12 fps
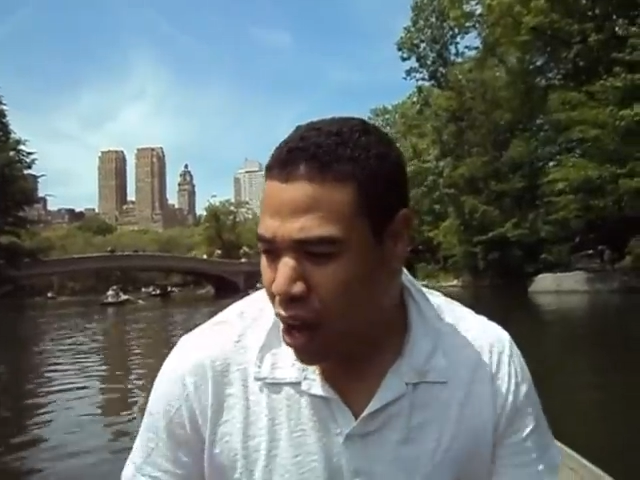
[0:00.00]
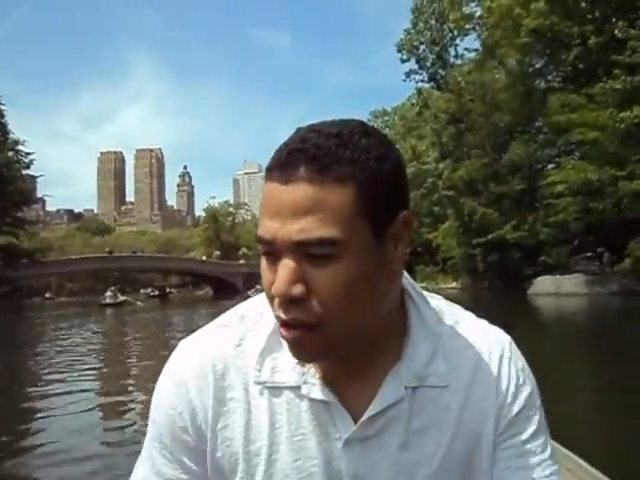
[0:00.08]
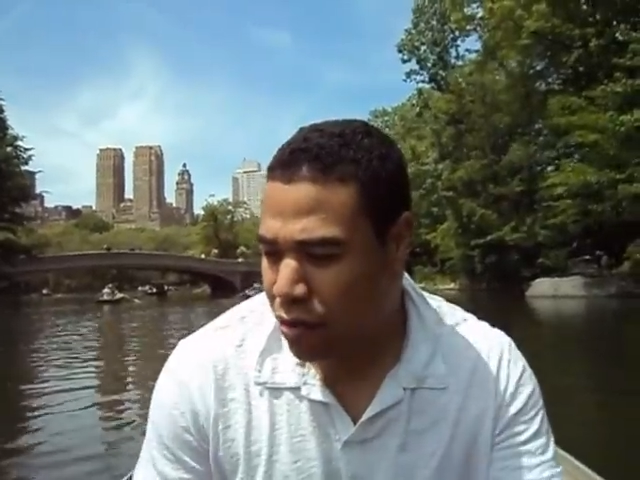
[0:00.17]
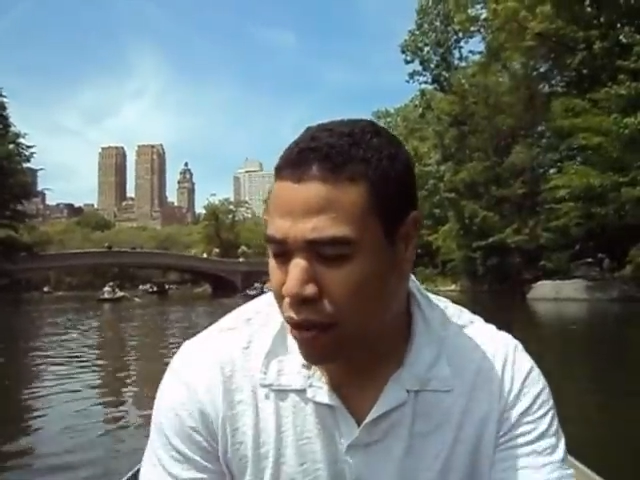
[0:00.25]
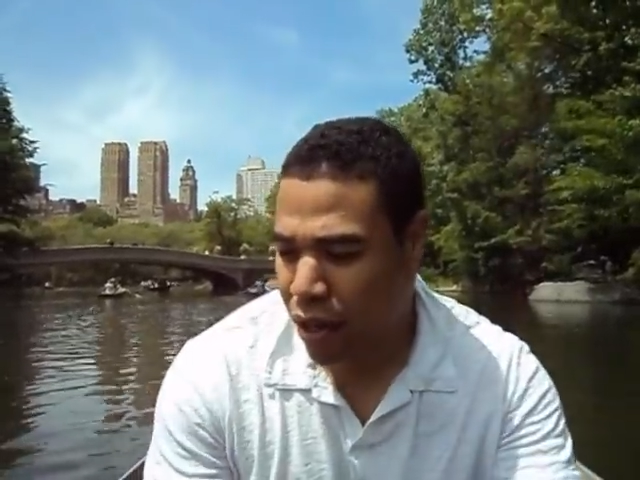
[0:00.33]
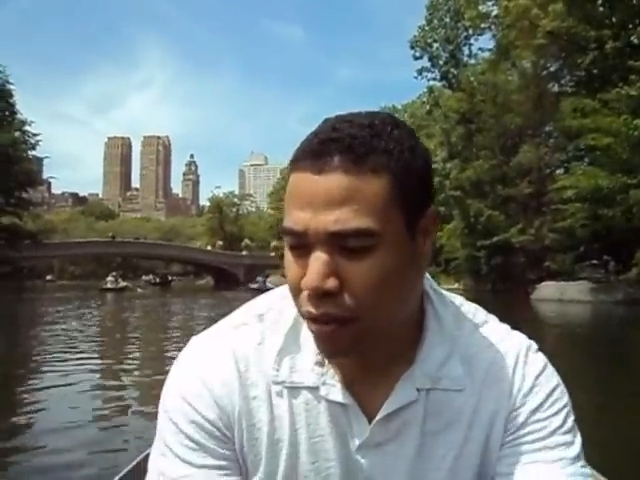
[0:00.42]

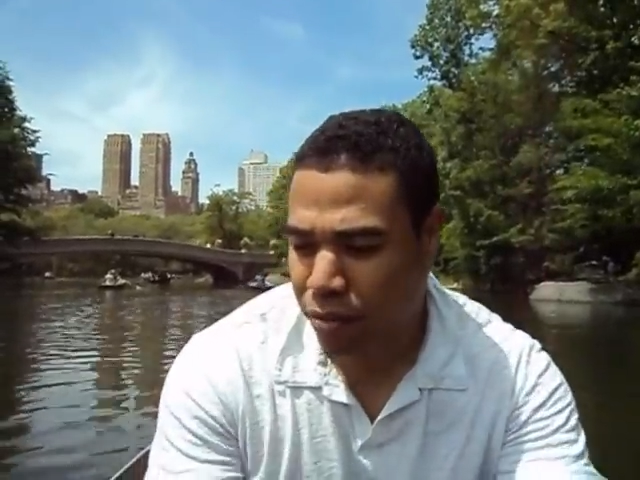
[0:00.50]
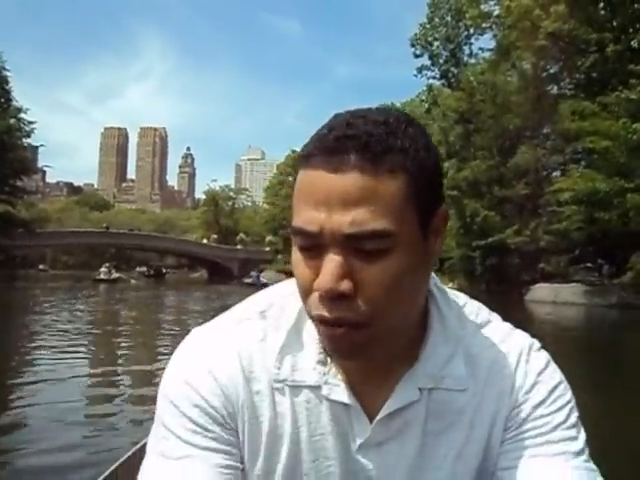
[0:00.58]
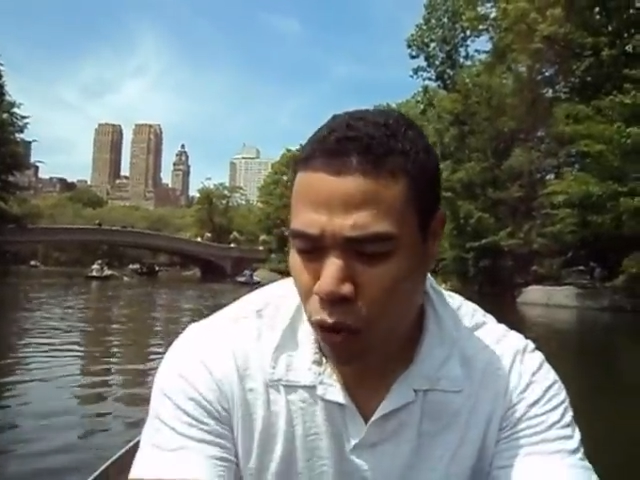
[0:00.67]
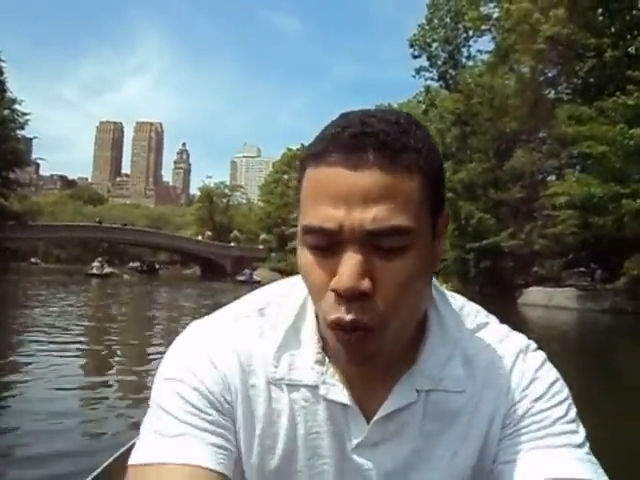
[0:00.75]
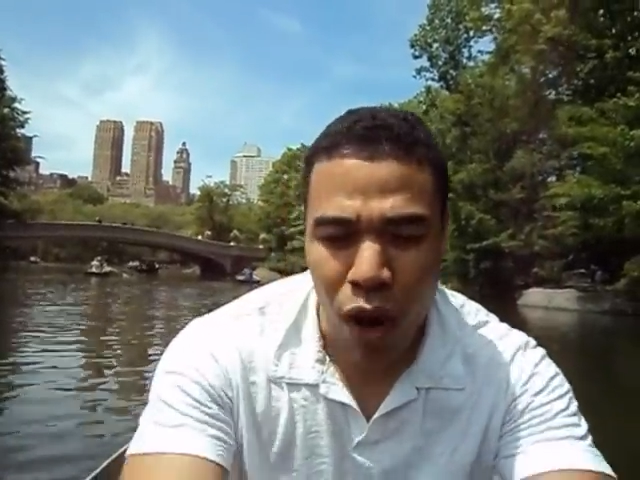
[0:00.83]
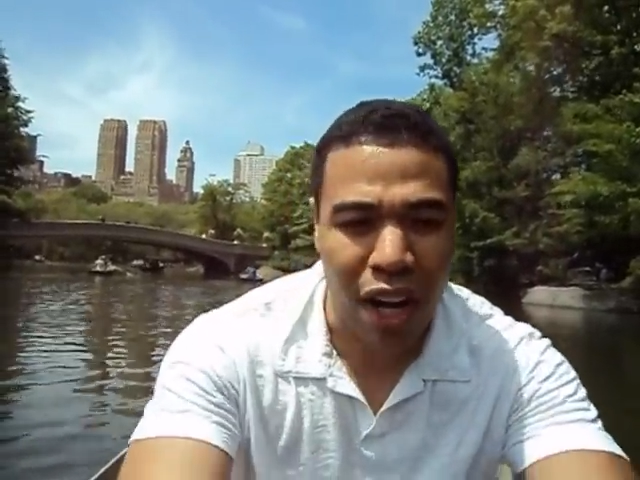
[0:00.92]
Of um,
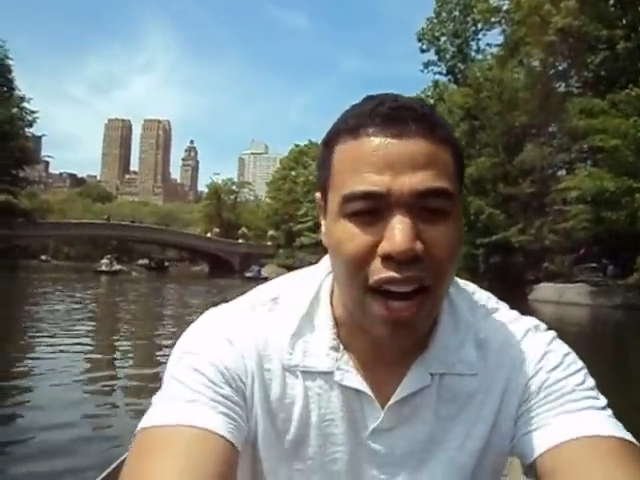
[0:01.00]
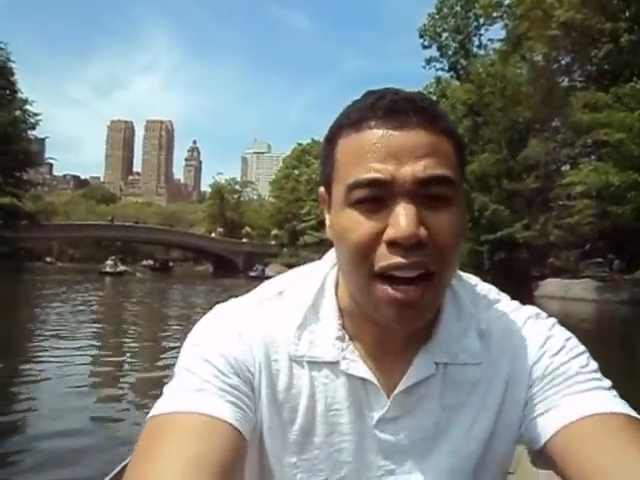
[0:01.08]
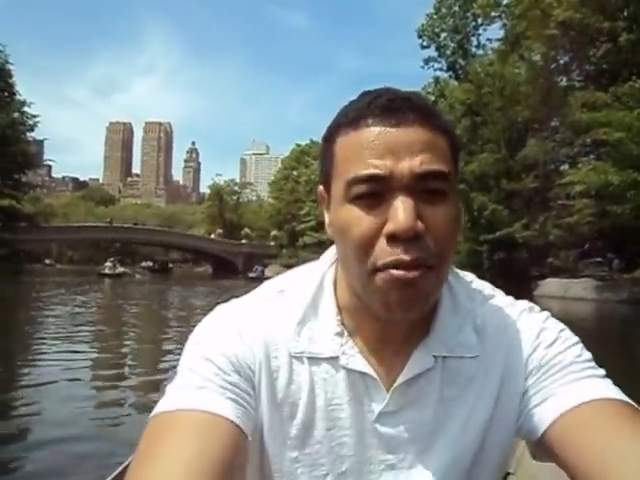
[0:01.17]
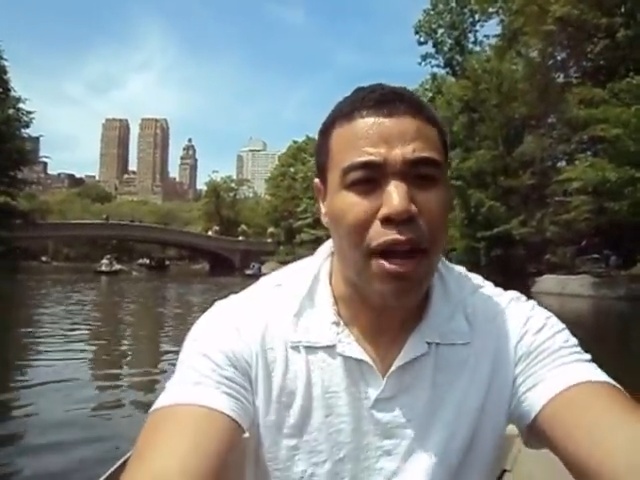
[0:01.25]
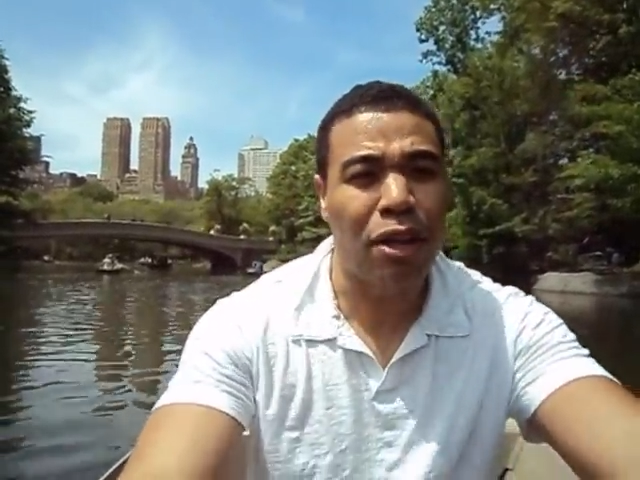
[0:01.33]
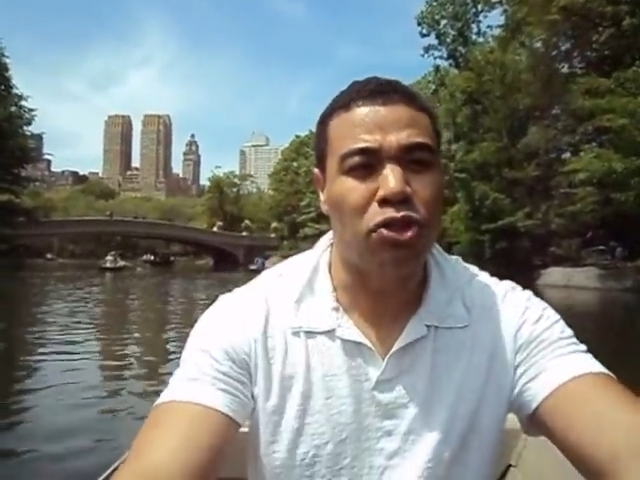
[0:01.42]
well, a
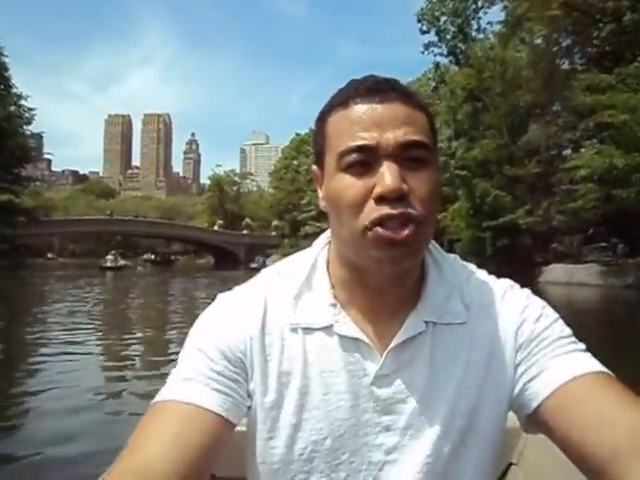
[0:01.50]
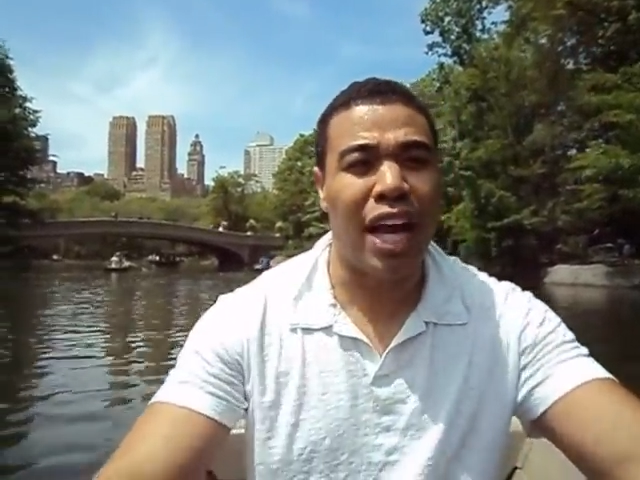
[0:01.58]
lot of Michael